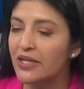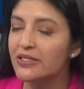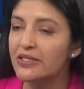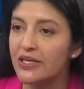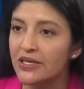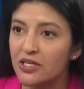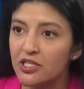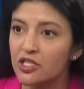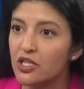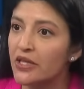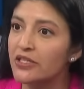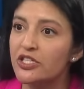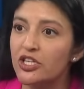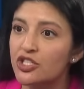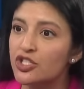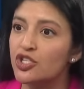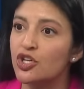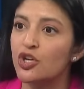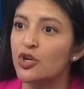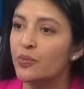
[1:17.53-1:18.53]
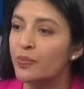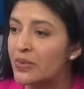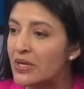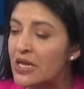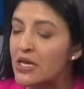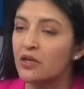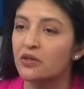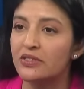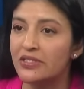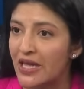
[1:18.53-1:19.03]
Let's let's
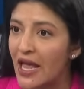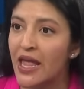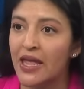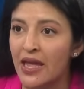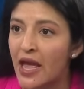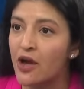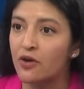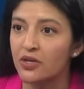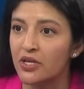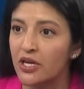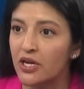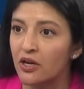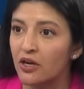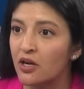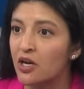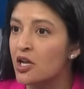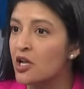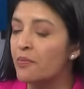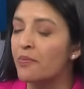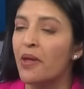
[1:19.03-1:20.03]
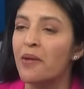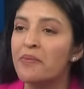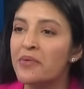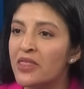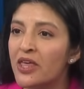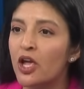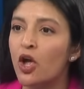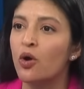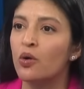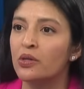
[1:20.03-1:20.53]
assume yields hang out here.
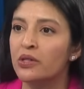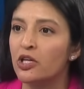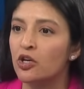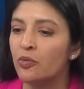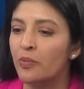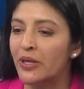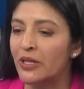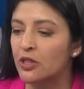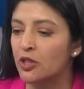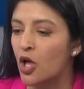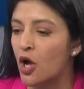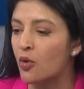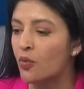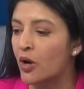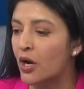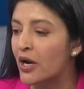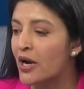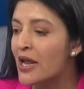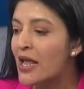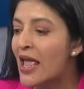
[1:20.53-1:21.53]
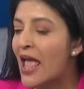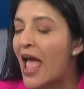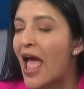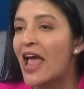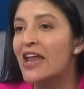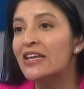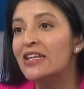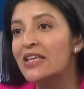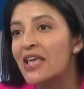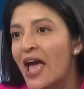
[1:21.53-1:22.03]
Maybe they go a little bit lower,
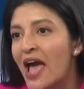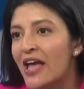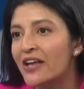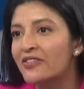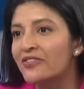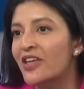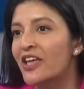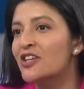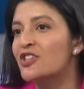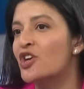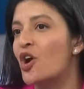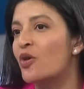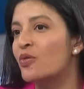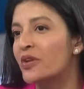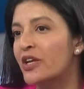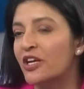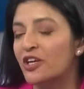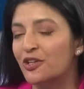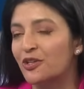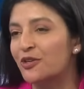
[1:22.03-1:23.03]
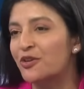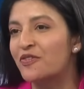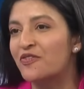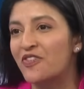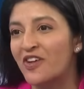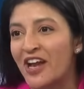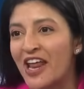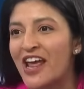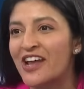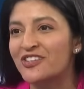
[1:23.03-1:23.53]
and yet they don't
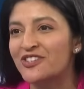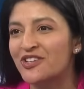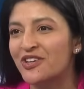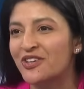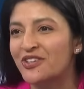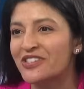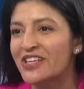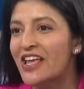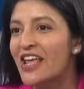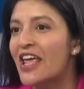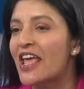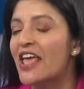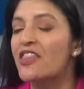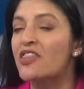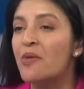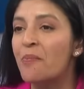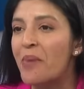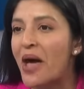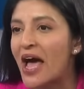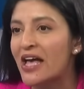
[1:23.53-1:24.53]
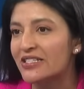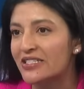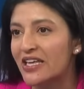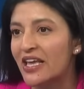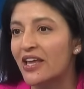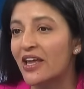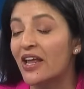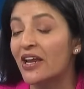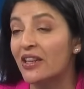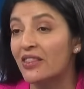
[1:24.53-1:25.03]
include financials in the
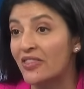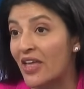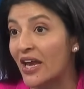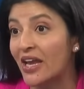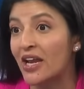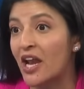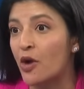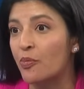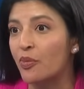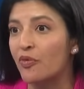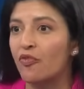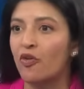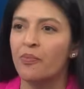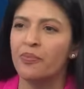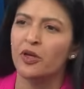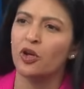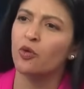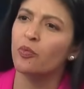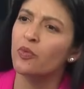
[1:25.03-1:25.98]
basket can, that can outperform.